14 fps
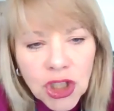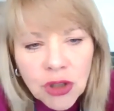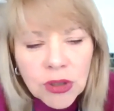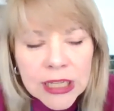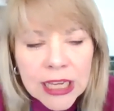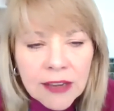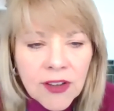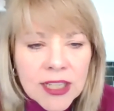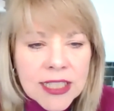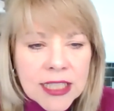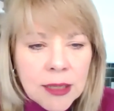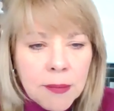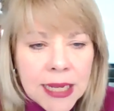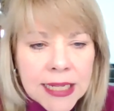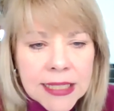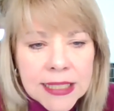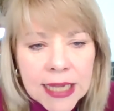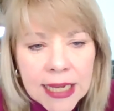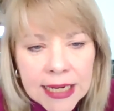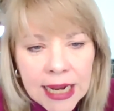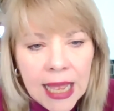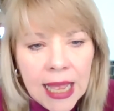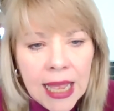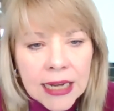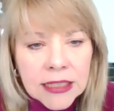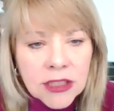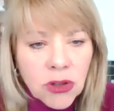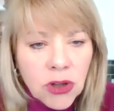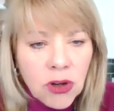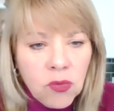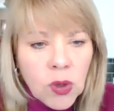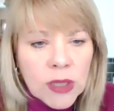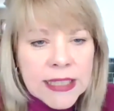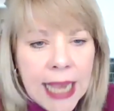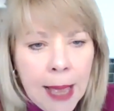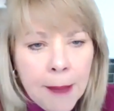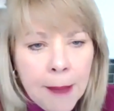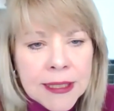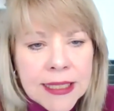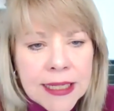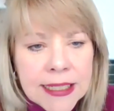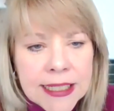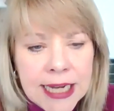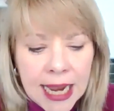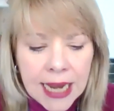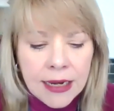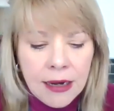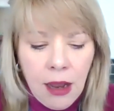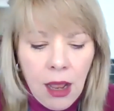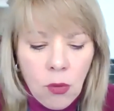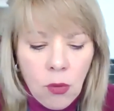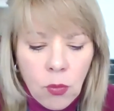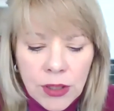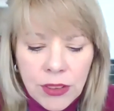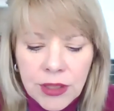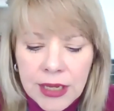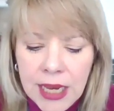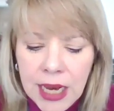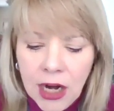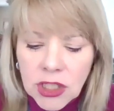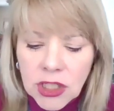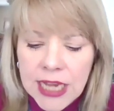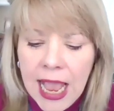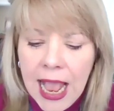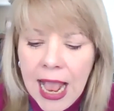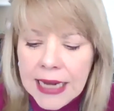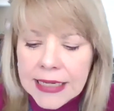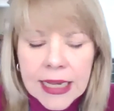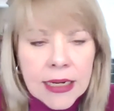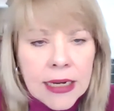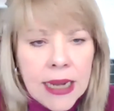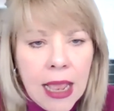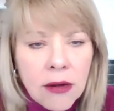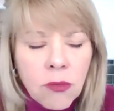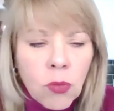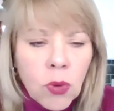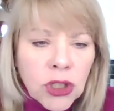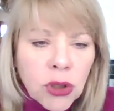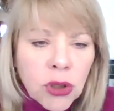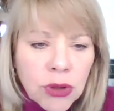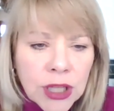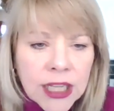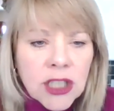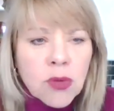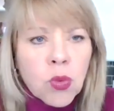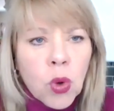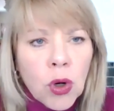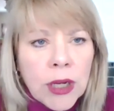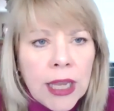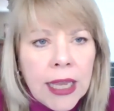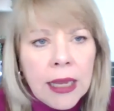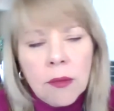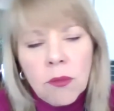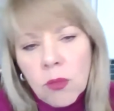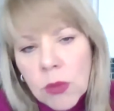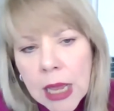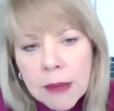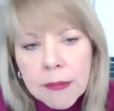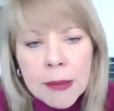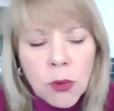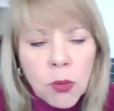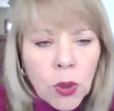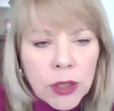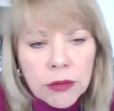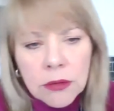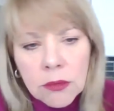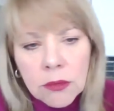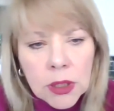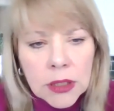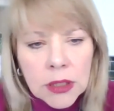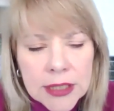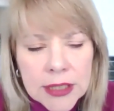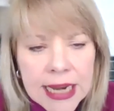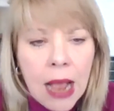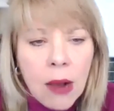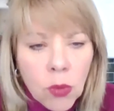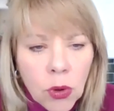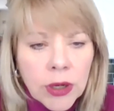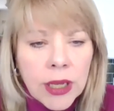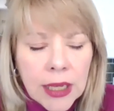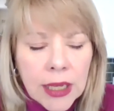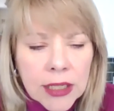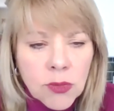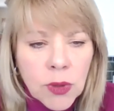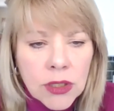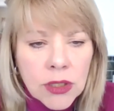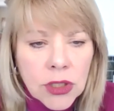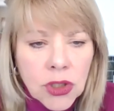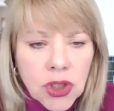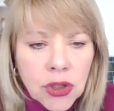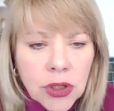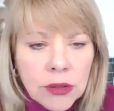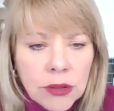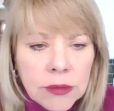you give us some insight on sort of what's happened to date with the CARES Act and what you think is working and maybe what's not working as well as it should?